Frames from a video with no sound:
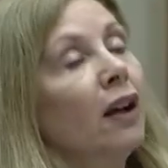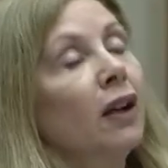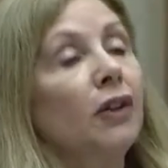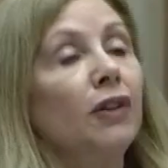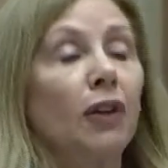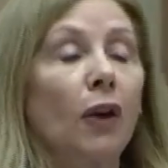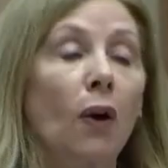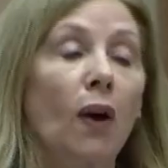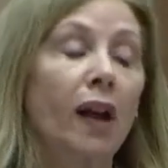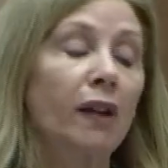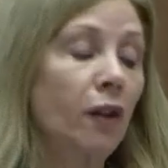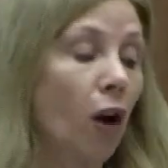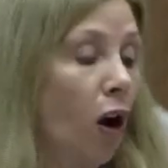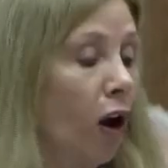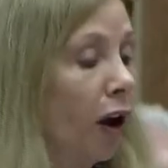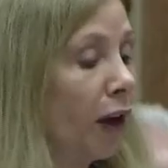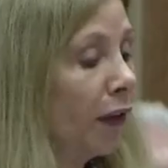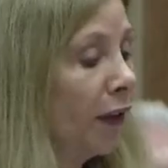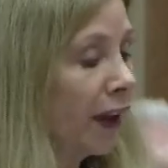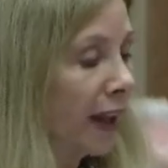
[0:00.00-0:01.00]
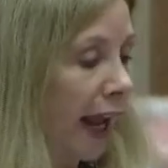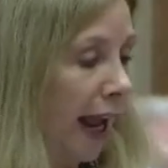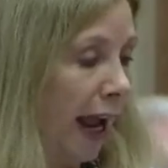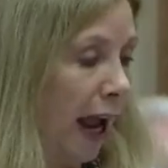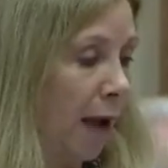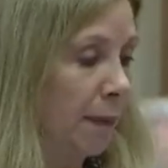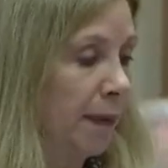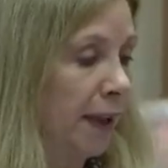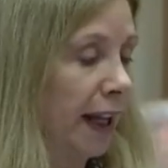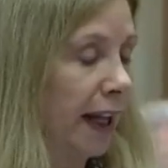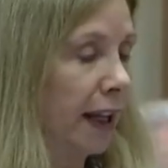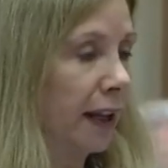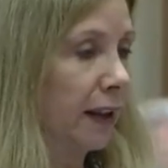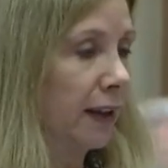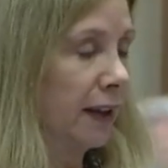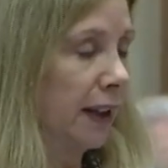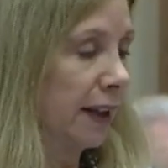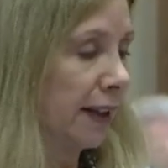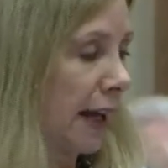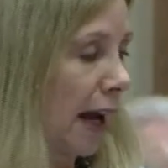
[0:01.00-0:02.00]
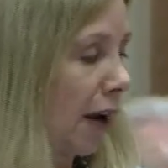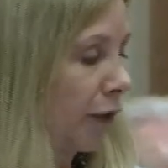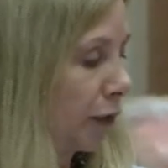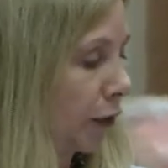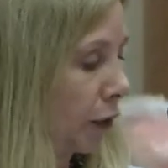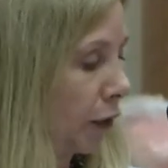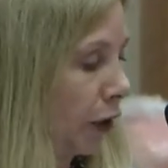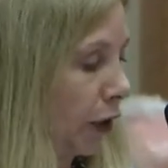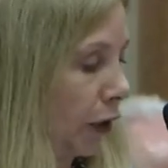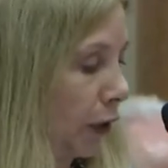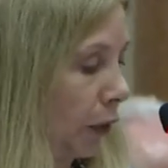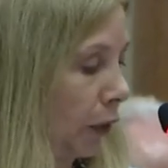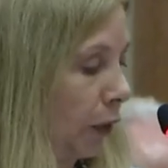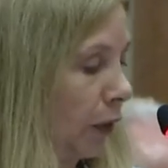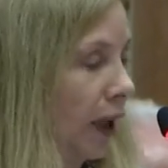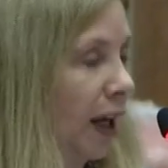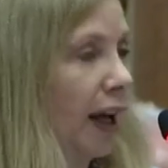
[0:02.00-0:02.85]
So I called the cabinet this afternoon.